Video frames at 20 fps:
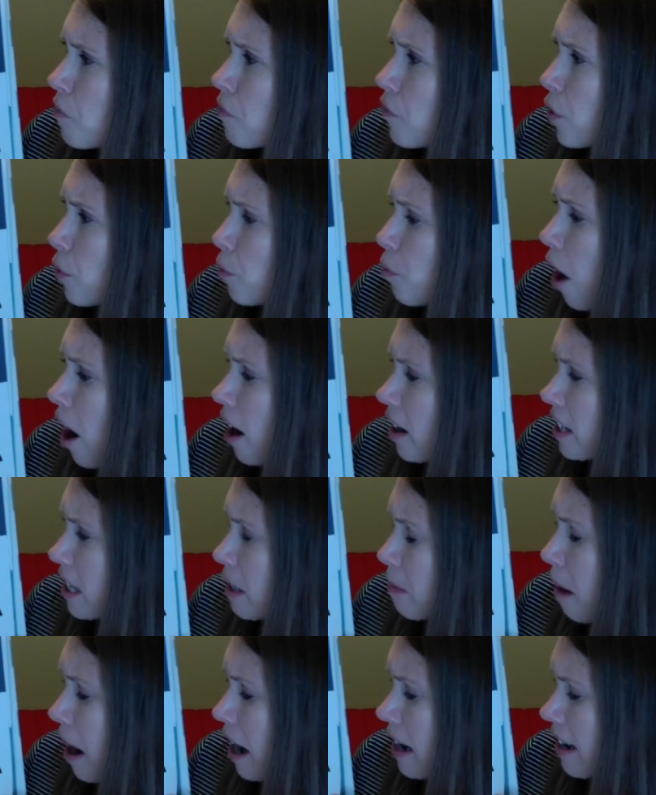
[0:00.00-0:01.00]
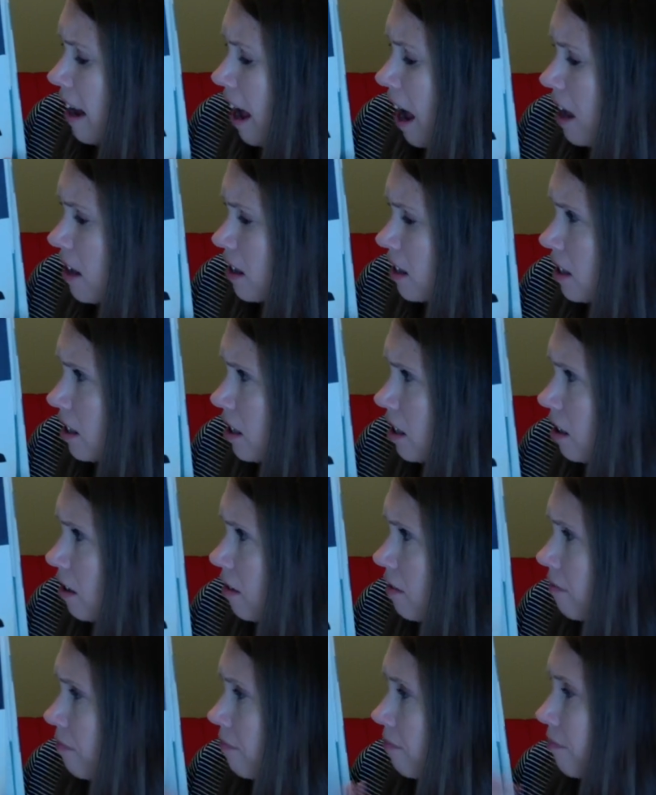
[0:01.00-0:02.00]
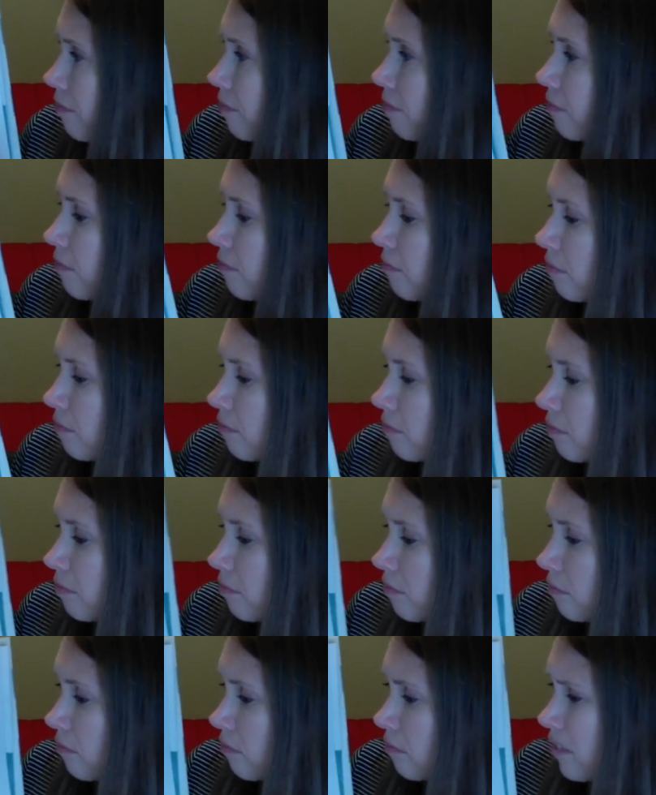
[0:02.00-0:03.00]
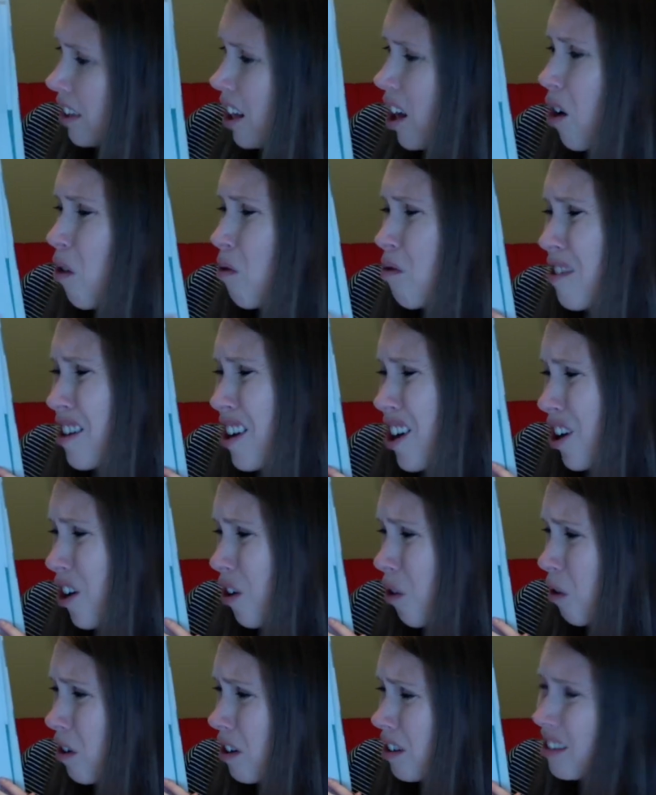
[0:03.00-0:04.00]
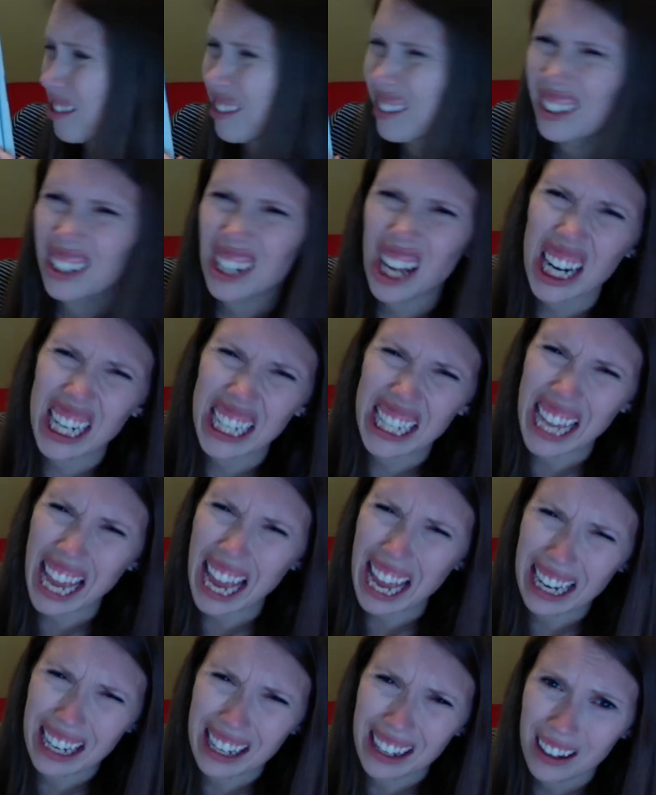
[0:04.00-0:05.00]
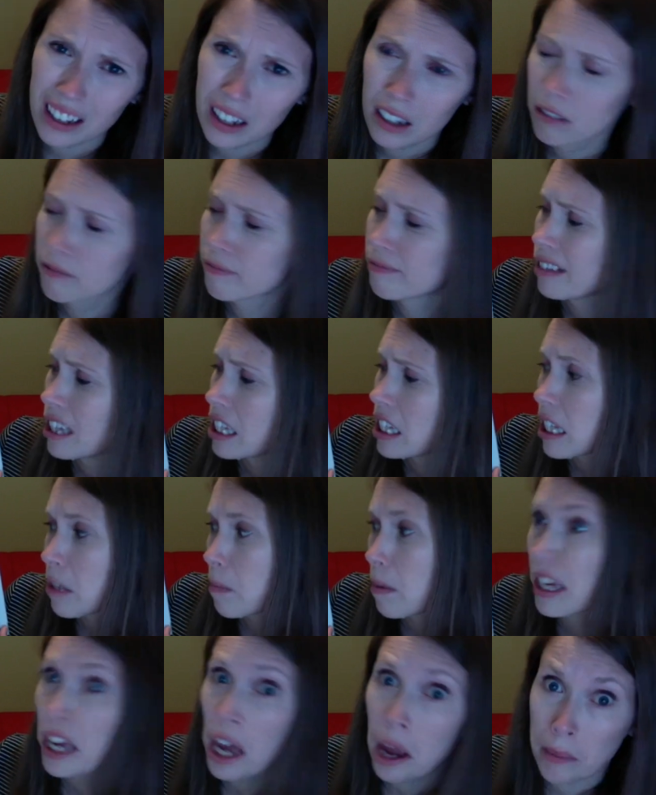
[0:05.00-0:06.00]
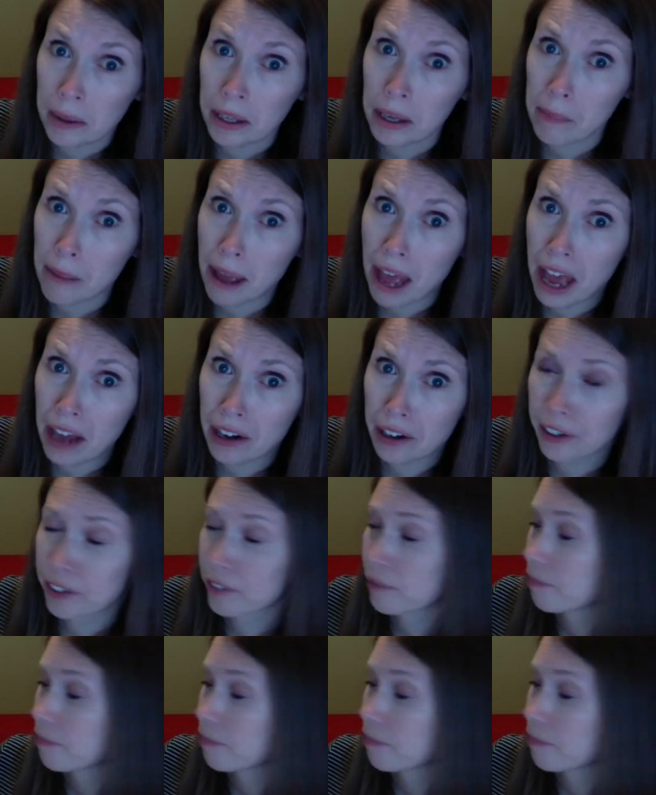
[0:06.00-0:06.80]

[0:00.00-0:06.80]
for rocks in my nest. Oh no. Not again. This is becoming a pattern.